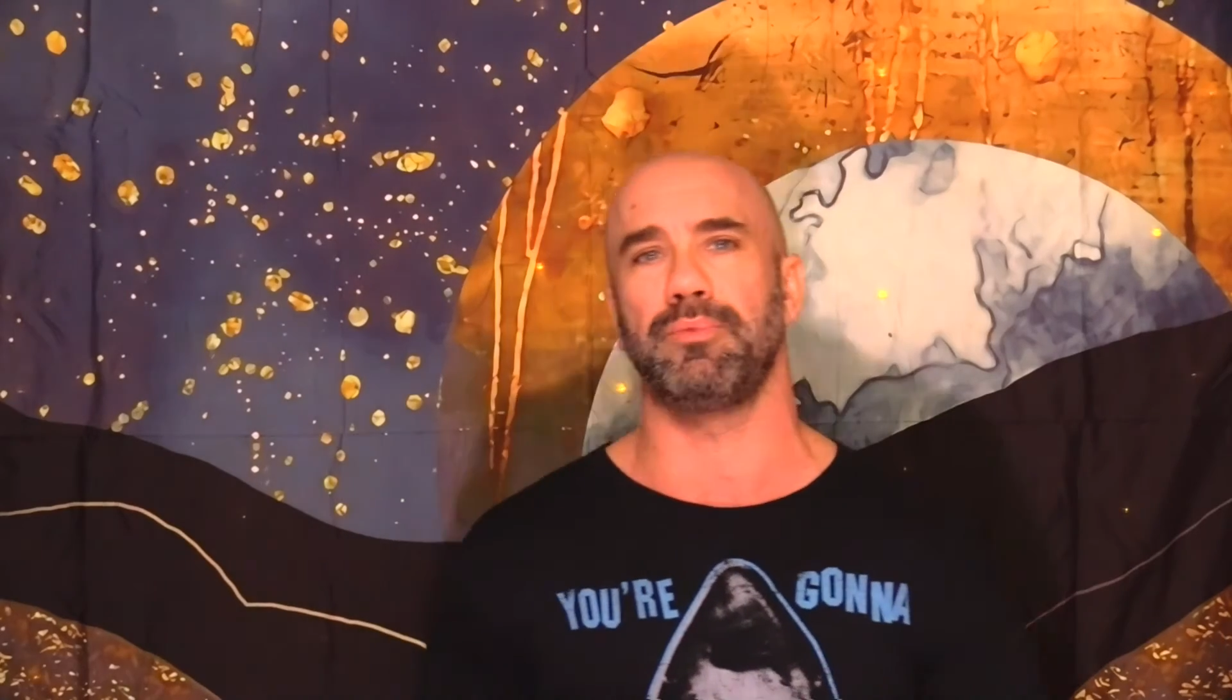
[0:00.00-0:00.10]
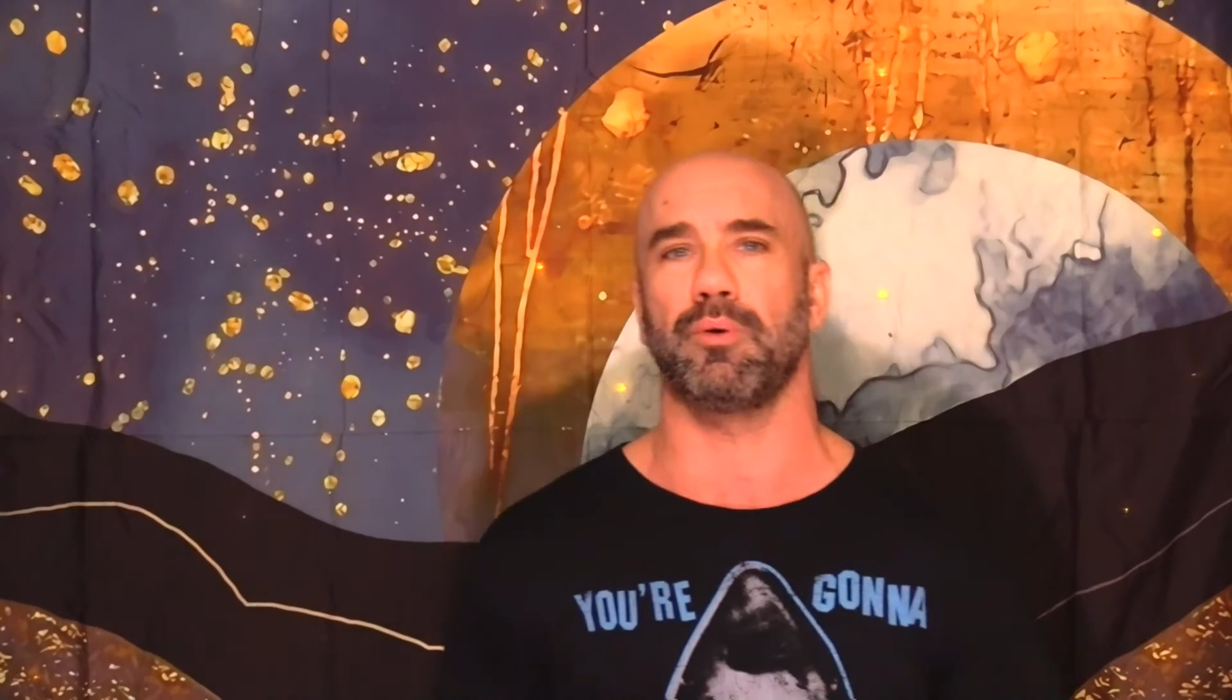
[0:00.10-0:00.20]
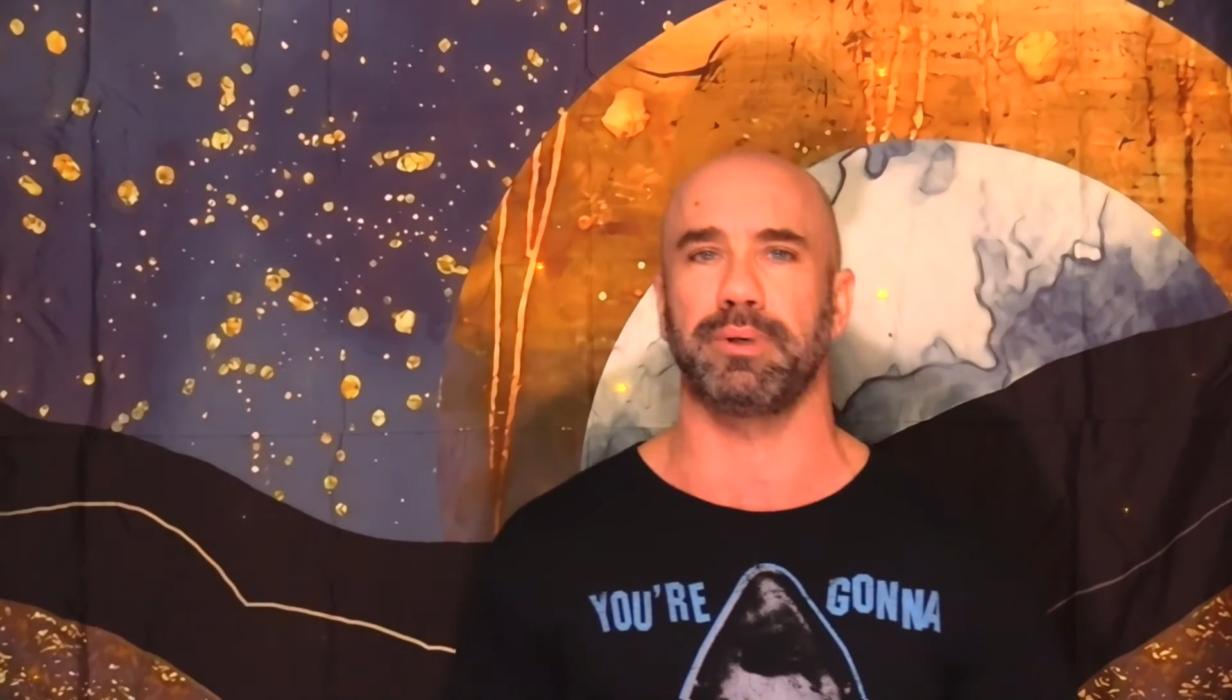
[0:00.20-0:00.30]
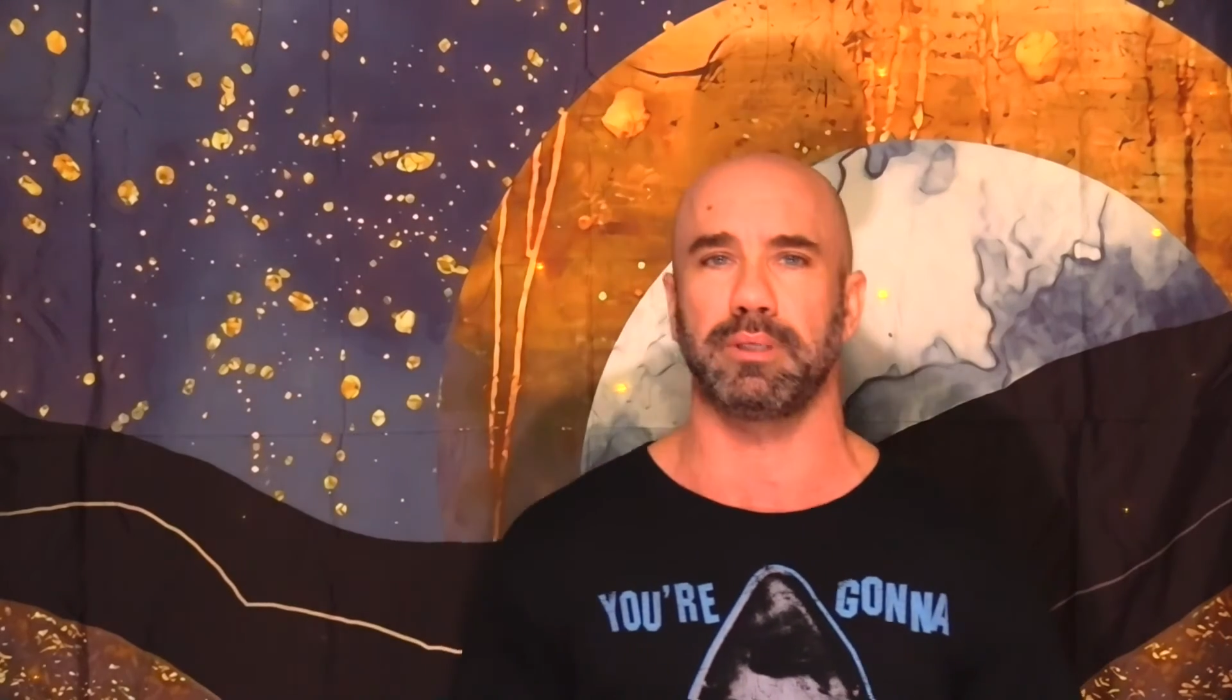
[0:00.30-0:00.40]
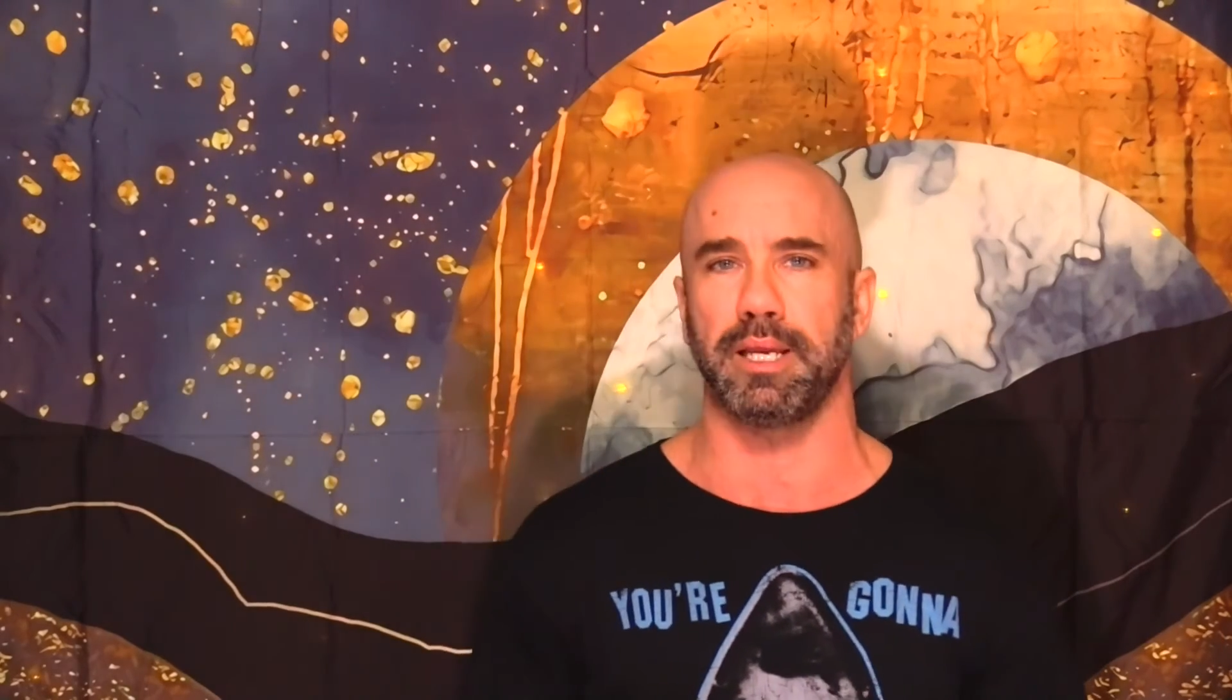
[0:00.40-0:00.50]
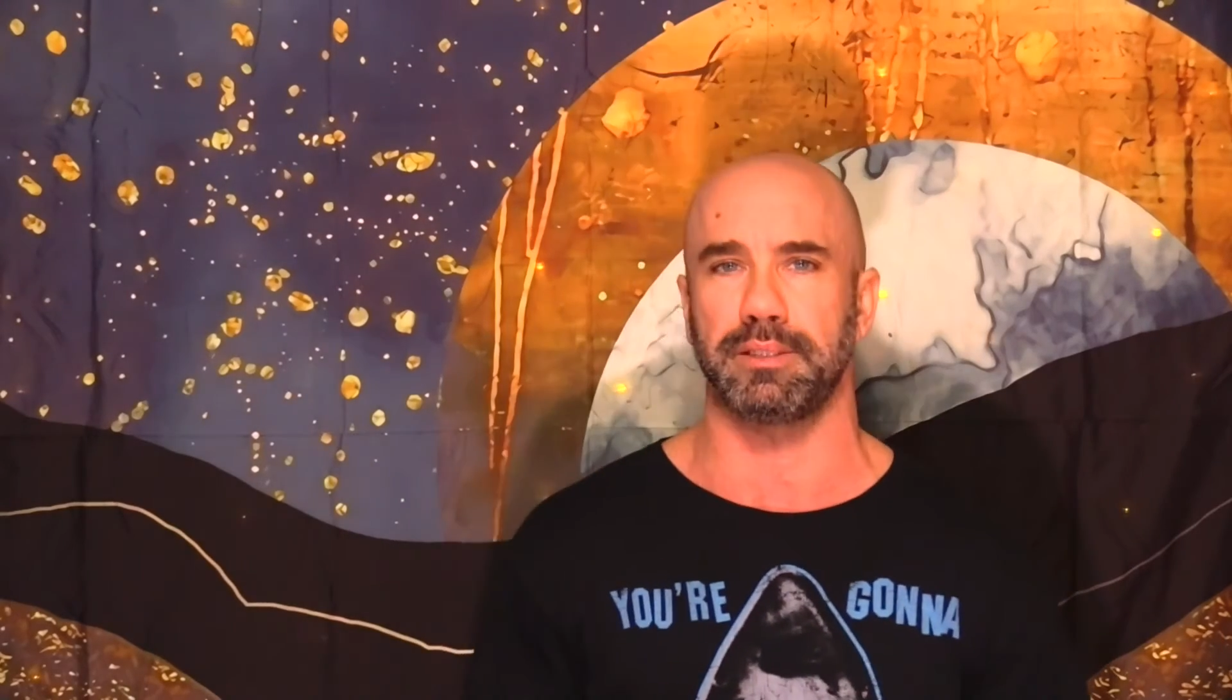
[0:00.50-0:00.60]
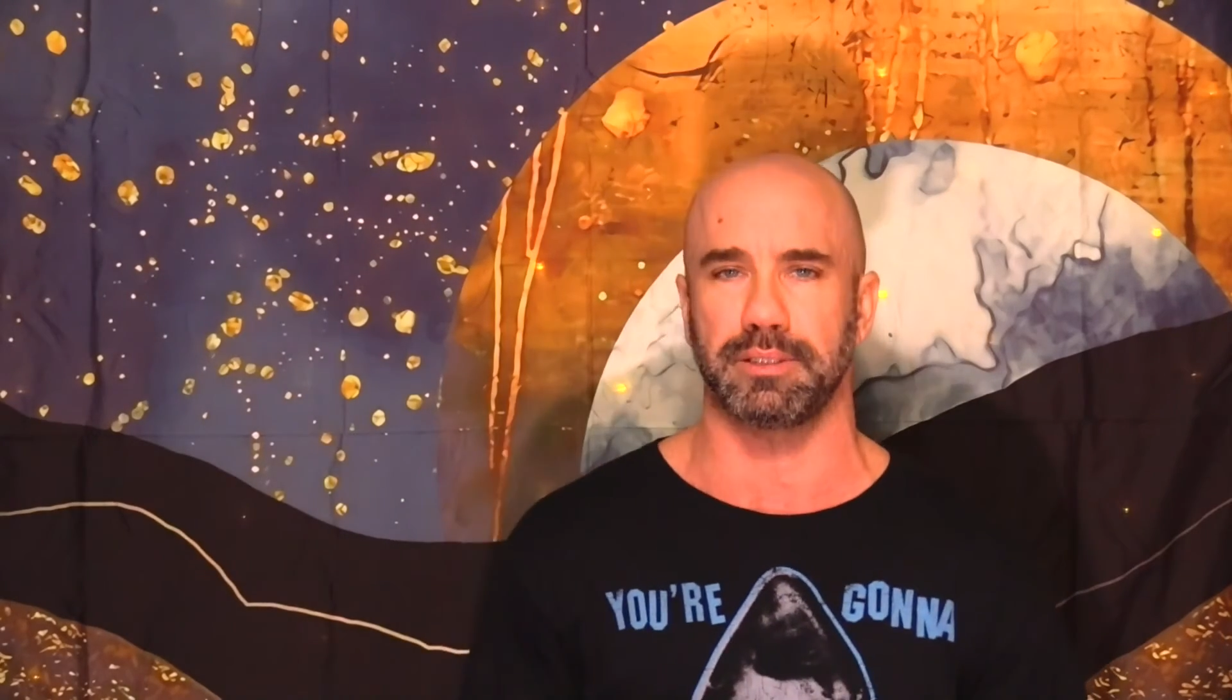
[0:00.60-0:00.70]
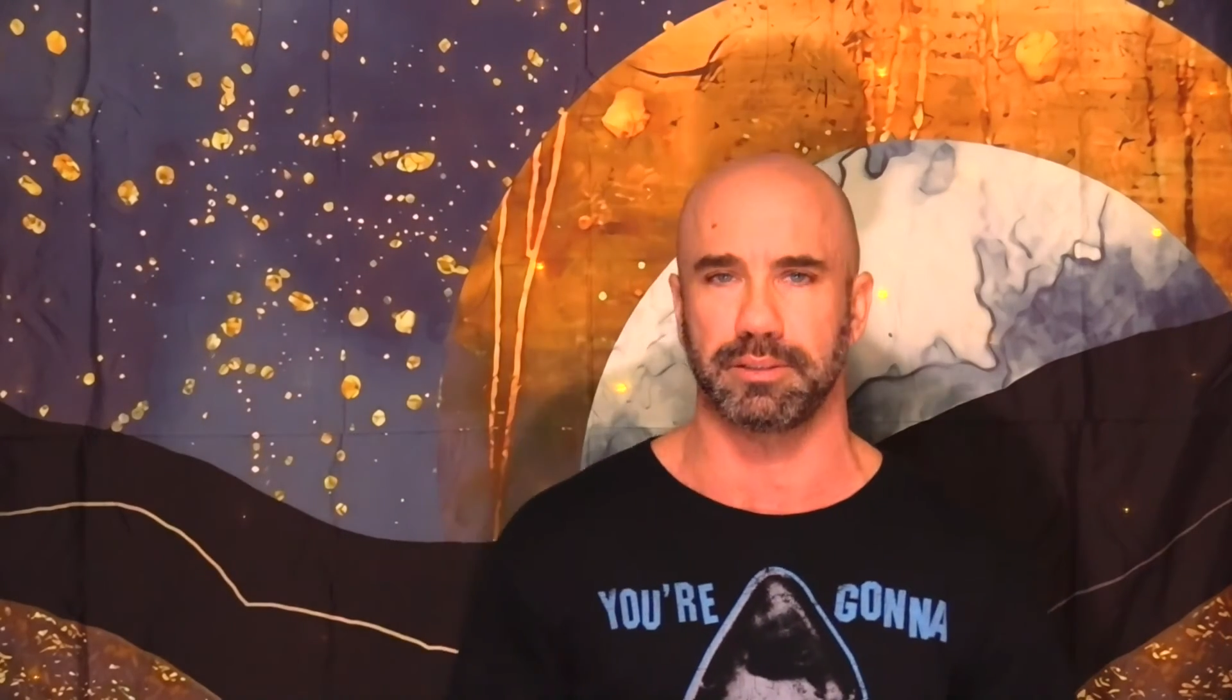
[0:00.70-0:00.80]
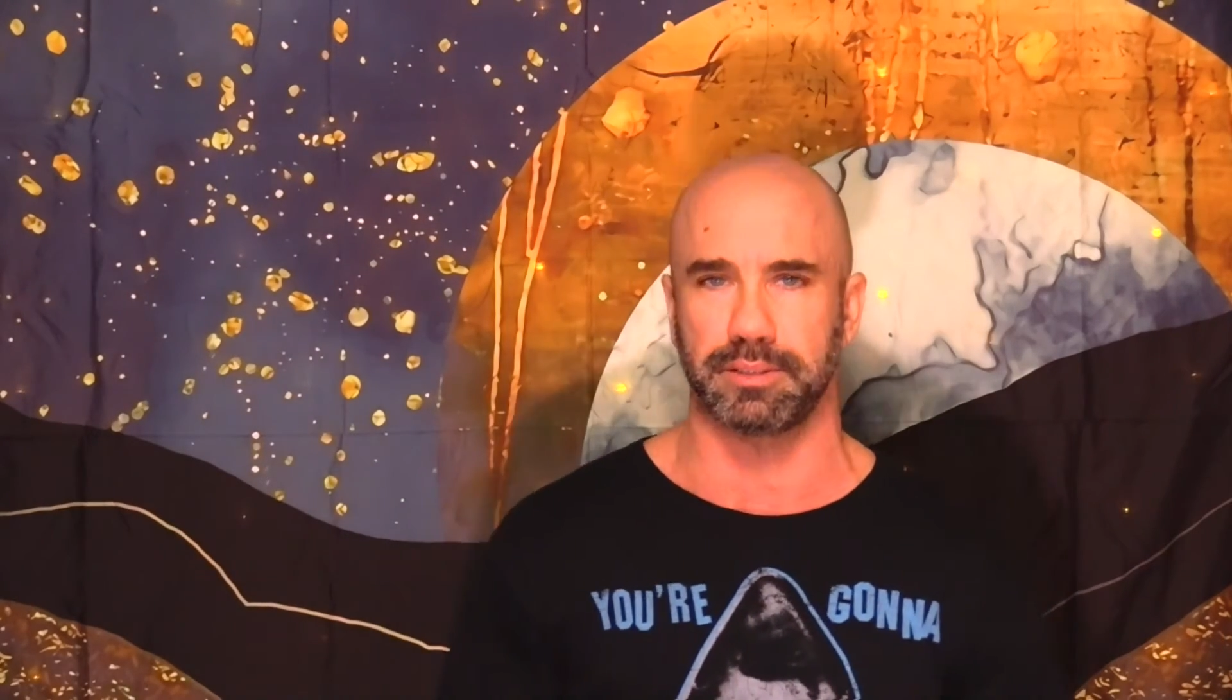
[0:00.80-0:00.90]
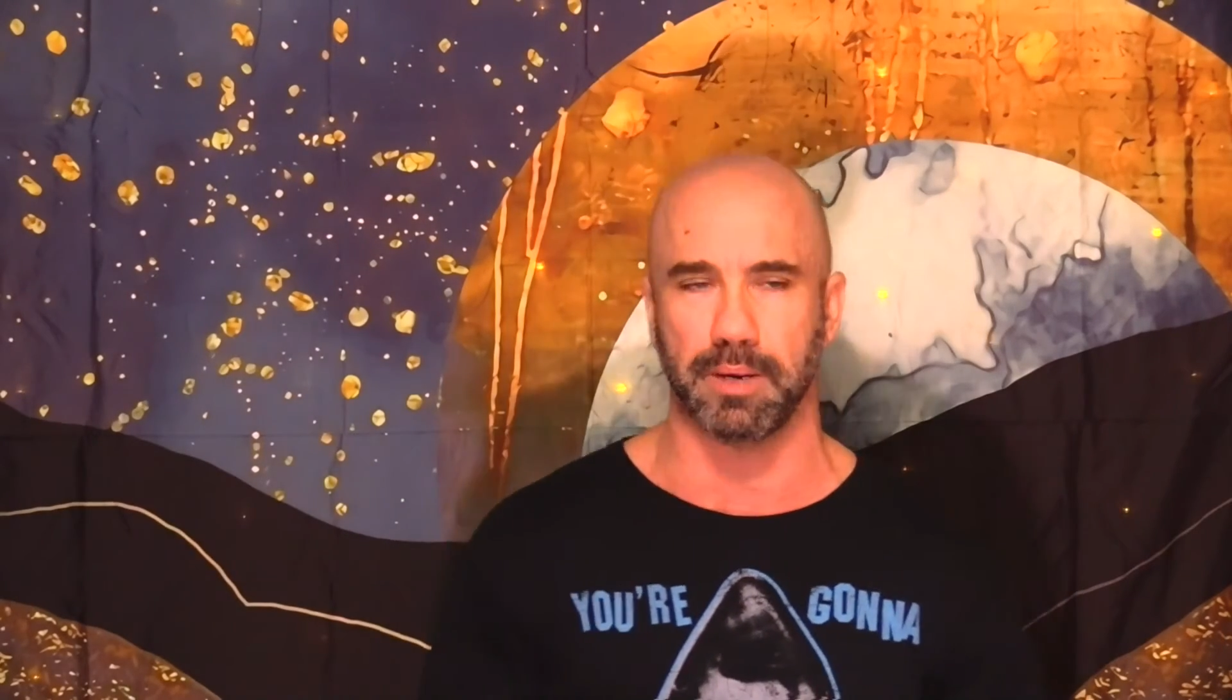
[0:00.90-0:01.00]
up the
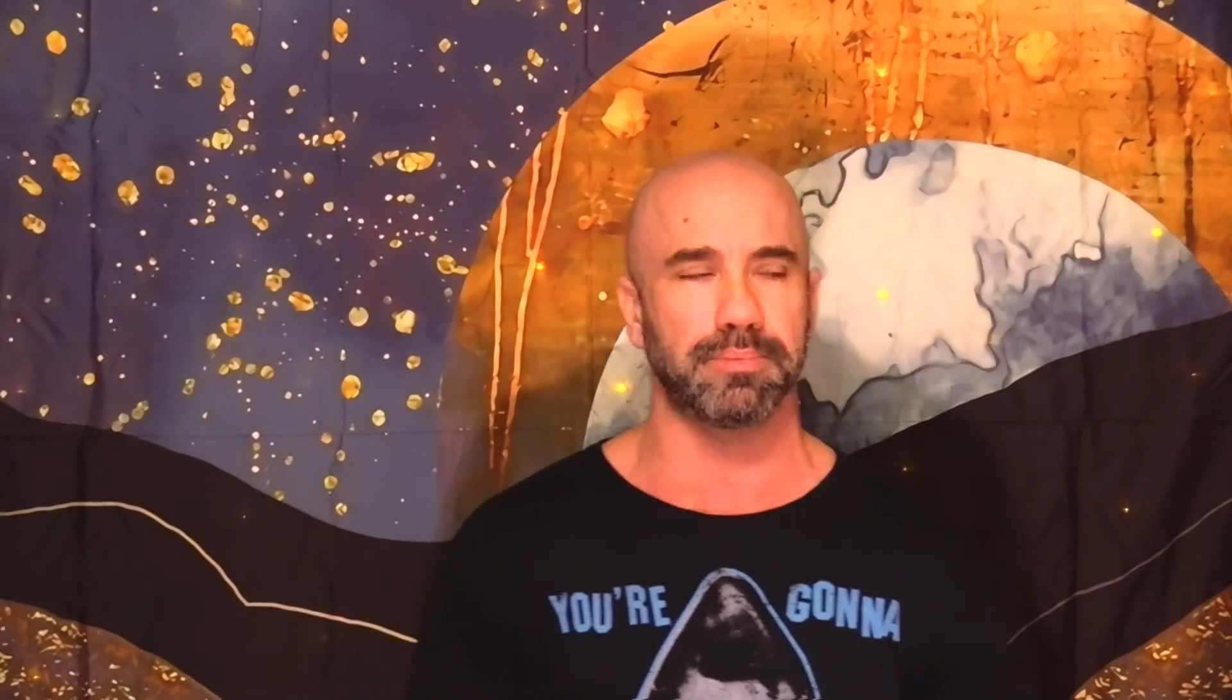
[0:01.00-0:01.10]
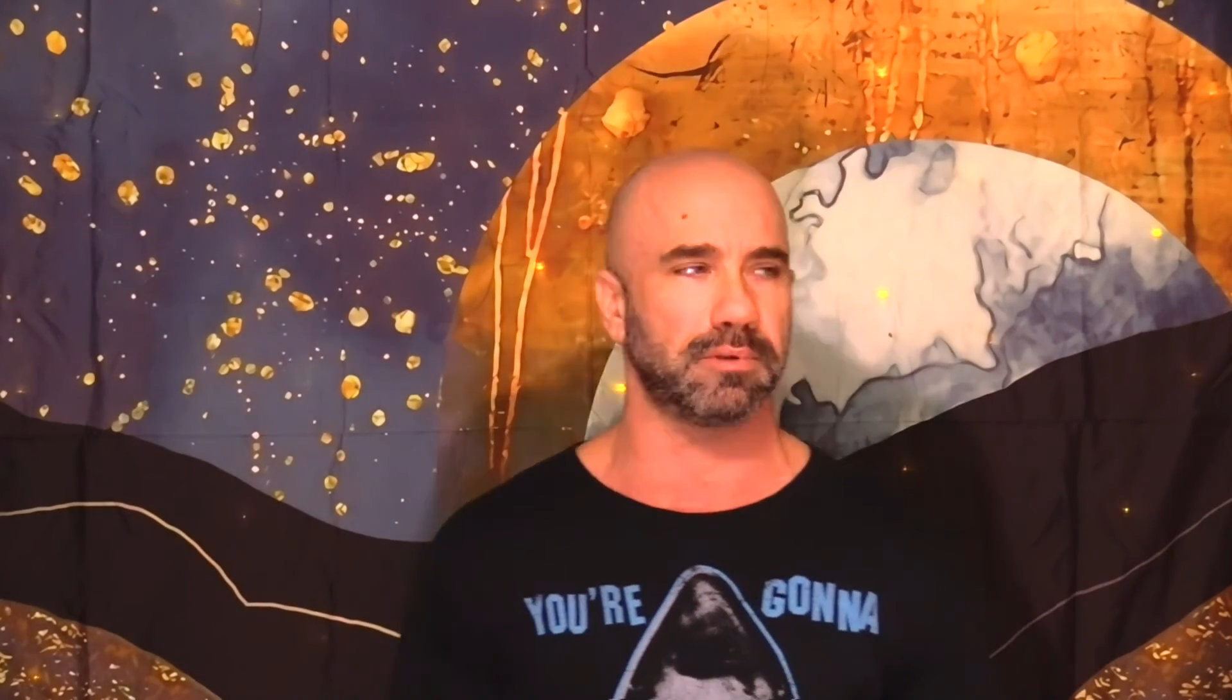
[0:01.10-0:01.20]
relationship